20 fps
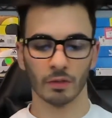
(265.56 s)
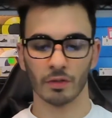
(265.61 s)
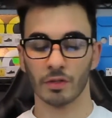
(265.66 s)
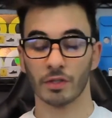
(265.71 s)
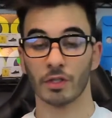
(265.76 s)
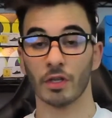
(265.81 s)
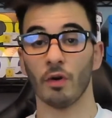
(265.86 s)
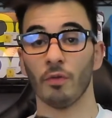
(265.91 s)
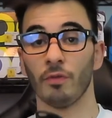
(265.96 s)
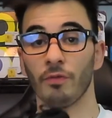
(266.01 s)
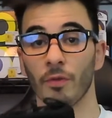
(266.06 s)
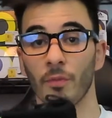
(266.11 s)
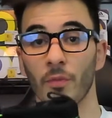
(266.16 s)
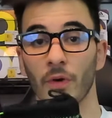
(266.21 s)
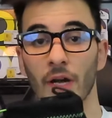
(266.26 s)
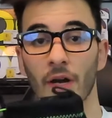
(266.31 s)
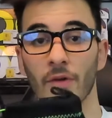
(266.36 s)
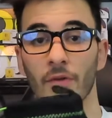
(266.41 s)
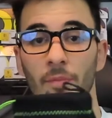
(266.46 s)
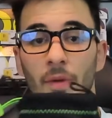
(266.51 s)
So from
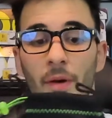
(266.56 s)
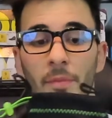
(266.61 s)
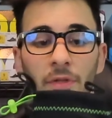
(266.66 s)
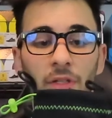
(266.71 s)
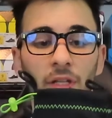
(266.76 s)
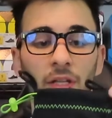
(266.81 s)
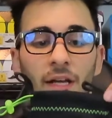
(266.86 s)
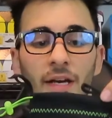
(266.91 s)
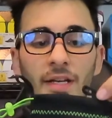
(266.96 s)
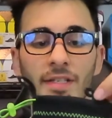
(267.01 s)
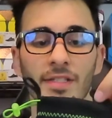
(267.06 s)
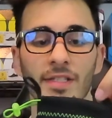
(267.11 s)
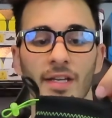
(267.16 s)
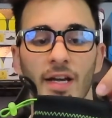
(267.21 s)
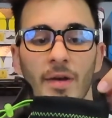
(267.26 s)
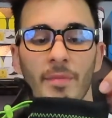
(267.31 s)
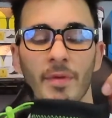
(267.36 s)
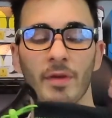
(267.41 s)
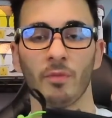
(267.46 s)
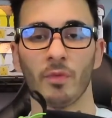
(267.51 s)
what I remember the last
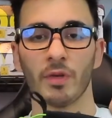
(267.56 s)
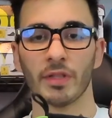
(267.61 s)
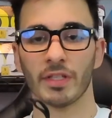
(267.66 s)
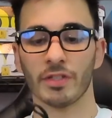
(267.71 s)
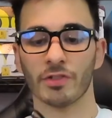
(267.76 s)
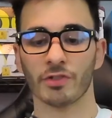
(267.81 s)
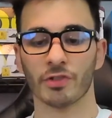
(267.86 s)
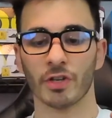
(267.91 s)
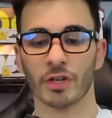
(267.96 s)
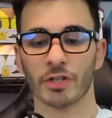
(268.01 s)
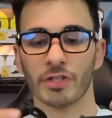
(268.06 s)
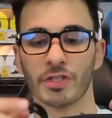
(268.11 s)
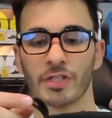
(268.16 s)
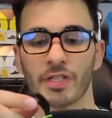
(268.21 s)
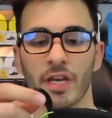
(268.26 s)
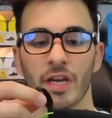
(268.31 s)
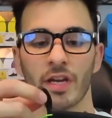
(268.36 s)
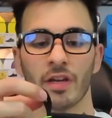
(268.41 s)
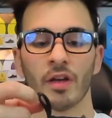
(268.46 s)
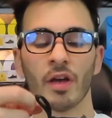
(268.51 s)
time and what the instructions
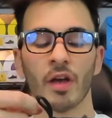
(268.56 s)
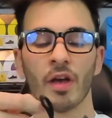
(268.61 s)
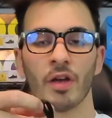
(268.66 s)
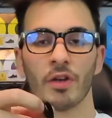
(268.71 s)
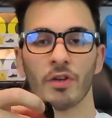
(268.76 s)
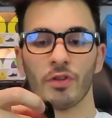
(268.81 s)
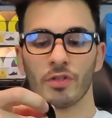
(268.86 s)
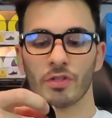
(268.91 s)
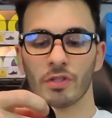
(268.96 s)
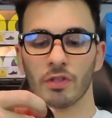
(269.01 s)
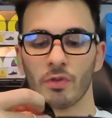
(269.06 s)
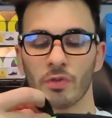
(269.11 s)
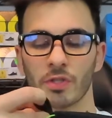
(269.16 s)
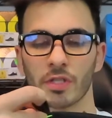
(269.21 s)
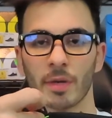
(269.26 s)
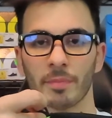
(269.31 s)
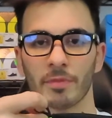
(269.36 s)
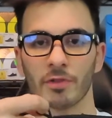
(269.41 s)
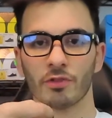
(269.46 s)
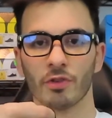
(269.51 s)
say, you just
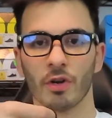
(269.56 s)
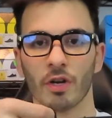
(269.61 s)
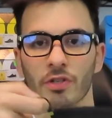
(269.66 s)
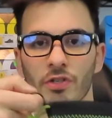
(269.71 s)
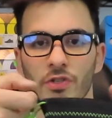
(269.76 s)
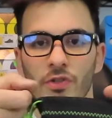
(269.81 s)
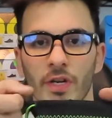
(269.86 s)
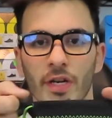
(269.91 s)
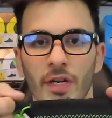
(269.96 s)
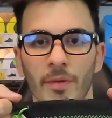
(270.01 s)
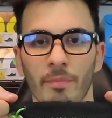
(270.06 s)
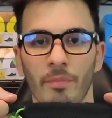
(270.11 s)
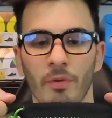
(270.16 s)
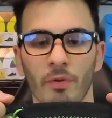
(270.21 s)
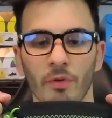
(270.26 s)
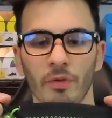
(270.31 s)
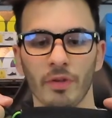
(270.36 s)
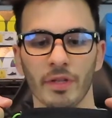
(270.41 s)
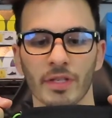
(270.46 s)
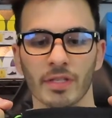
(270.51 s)
loosen up the drawstring,
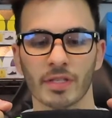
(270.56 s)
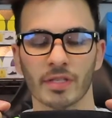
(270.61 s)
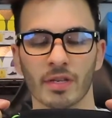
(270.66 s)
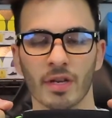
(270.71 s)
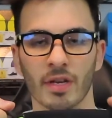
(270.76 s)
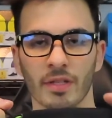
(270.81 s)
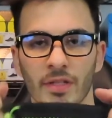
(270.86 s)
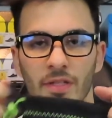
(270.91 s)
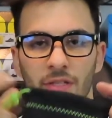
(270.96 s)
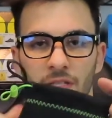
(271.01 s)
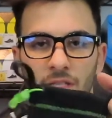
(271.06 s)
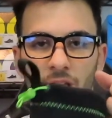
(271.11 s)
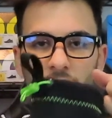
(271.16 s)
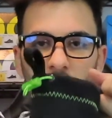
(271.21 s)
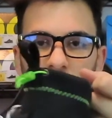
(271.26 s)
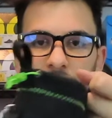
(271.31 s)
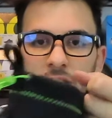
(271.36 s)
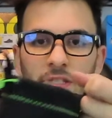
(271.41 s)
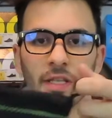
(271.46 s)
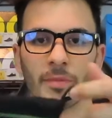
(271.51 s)
pull this to the
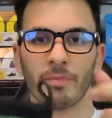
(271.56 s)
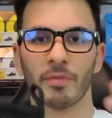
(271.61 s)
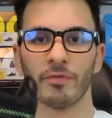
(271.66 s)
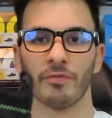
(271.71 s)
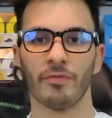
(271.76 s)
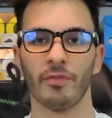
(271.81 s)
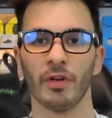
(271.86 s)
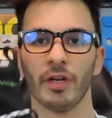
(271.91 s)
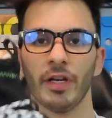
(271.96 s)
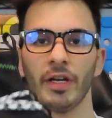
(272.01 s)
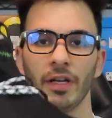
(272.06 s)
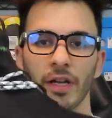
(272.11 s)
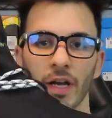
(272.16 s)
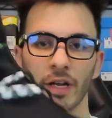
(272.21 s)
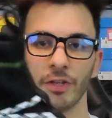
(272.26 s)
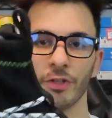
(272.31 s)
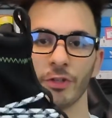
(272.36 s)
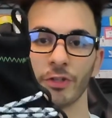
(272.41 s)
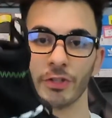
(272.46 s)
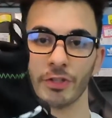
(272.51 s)
side, slip your foot in,
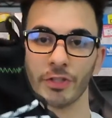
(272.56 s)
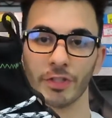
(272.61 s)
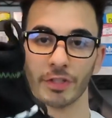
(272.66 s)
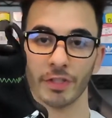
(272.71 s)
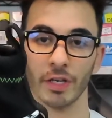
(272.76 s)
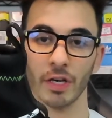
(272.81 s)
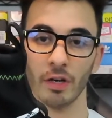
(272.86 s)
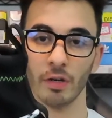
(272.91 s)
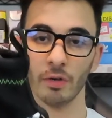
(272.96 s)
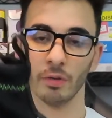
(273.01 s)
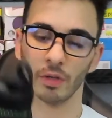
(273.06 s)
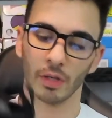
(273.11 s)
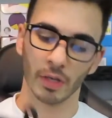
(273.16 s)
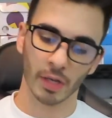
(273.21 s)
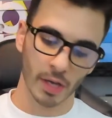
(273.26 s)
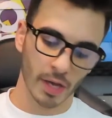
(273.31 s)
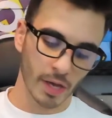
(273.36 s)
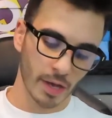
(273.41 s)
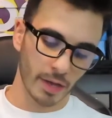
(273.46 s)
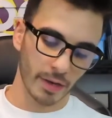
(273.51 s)
and you're good to go.
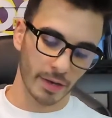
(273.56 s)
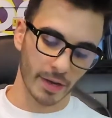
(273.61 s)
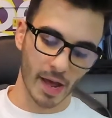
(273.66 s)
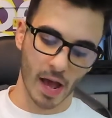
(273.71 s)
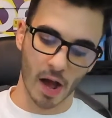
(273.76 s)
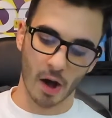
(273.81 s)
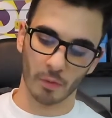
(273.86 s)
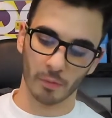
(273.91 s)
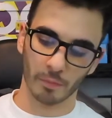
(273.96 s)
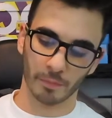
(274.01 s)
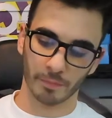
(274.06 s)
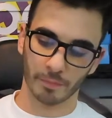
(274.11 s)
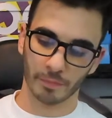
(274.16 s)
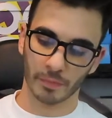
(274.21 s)
Now,